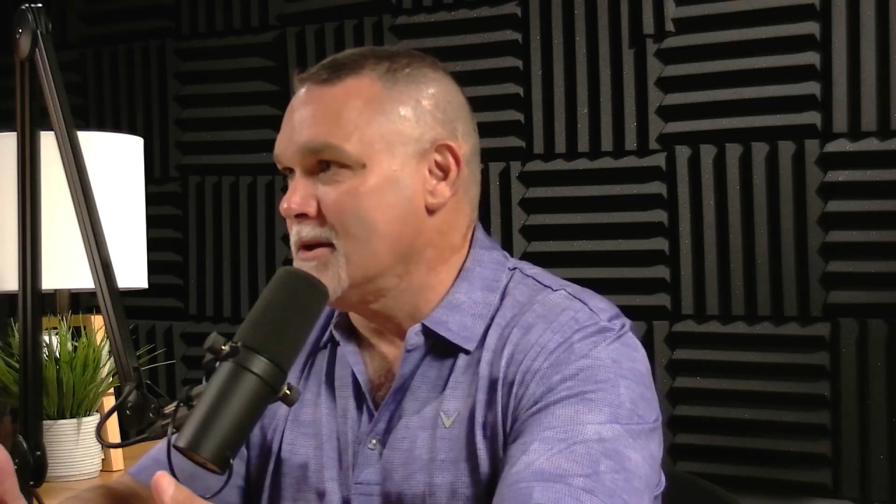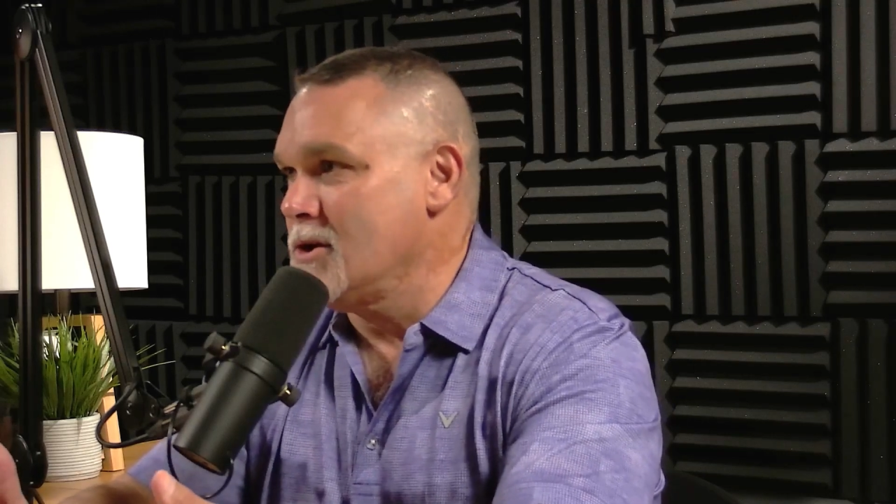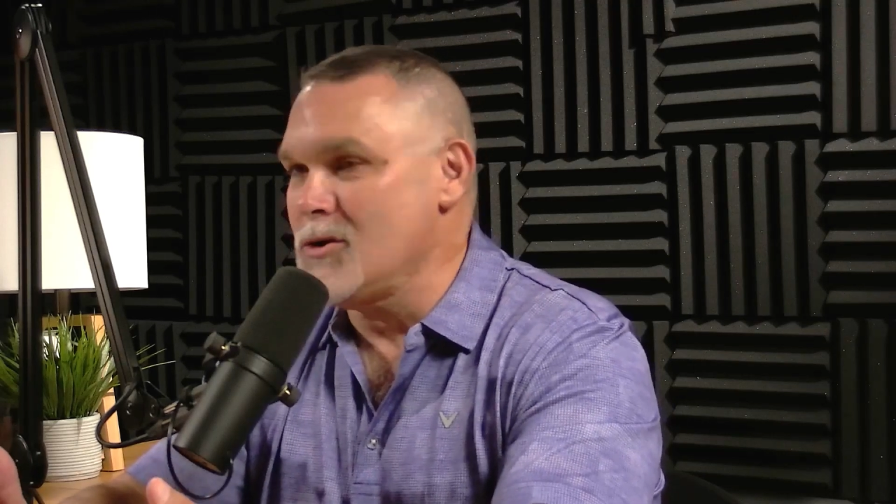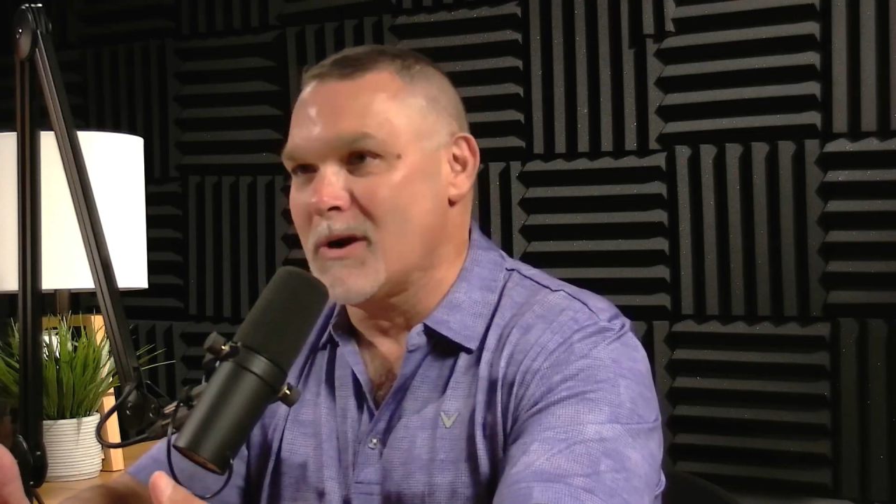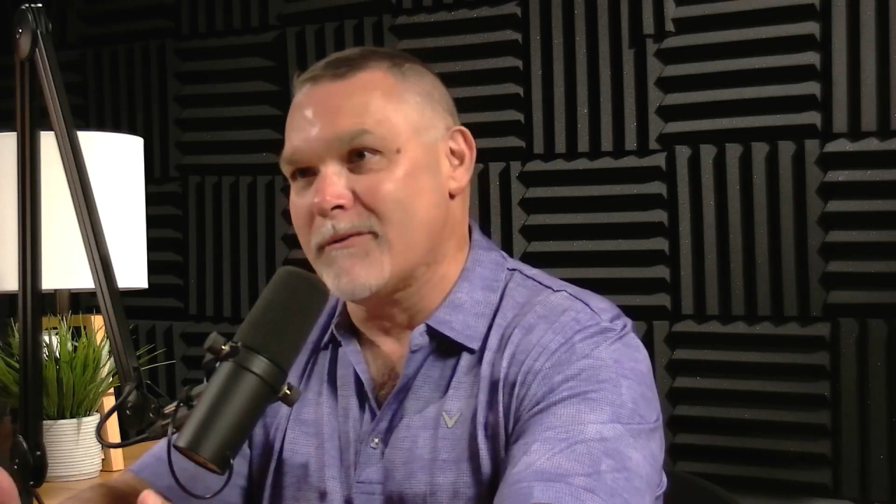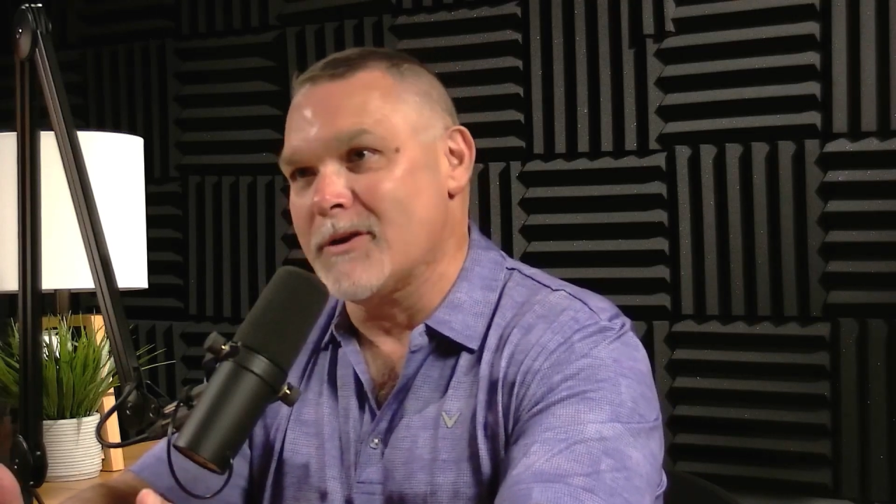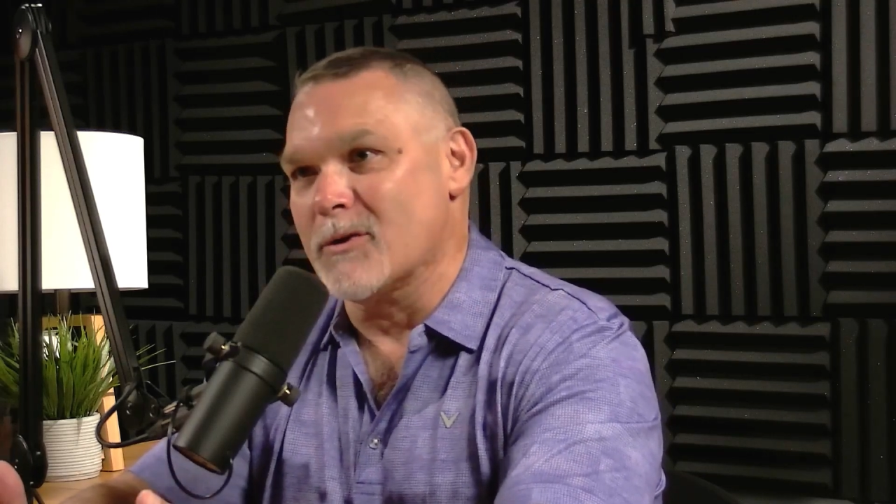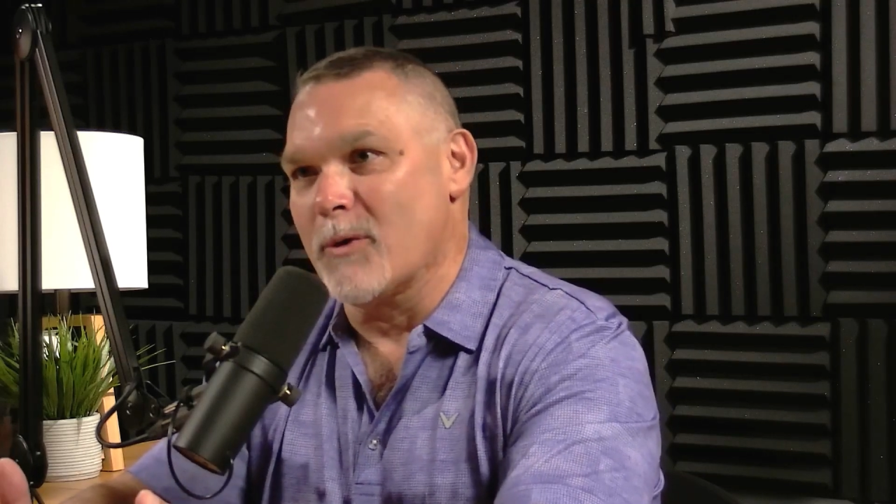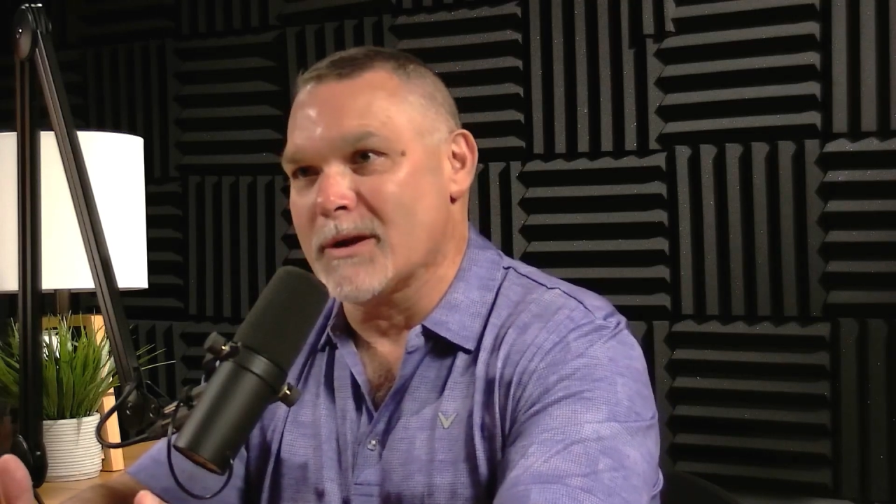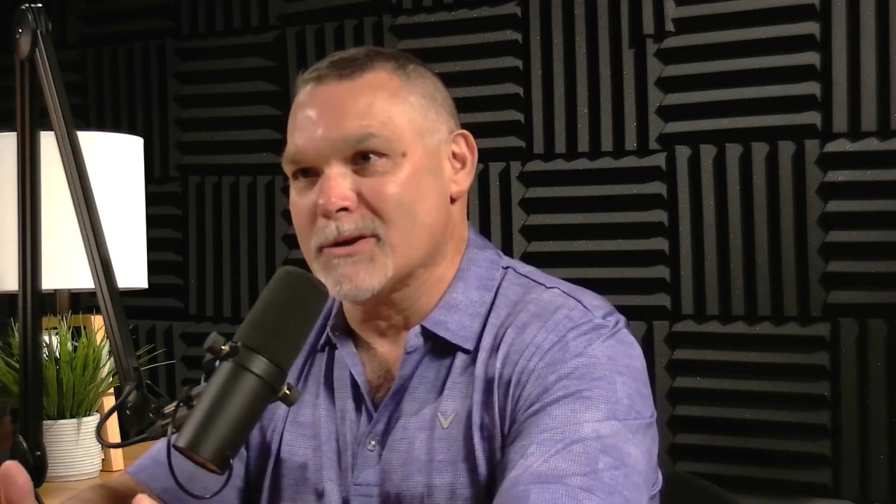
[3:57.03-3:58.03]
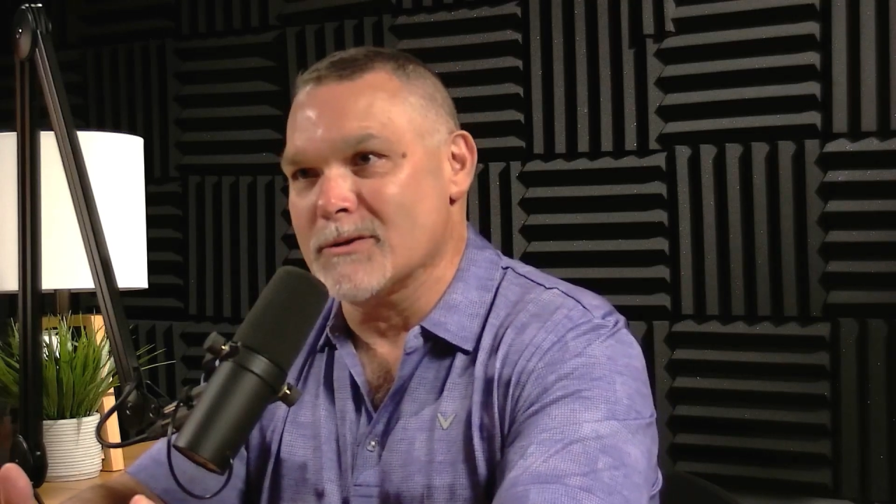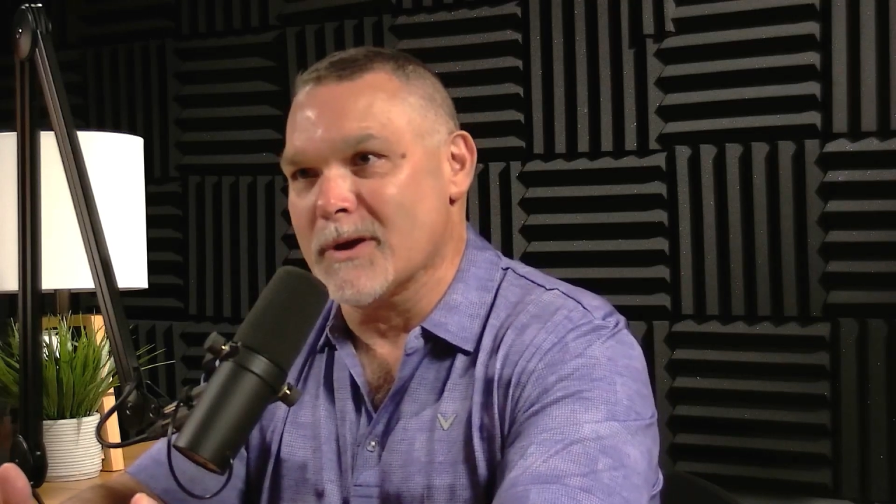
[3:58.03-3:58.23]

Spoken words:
whoever you're going to,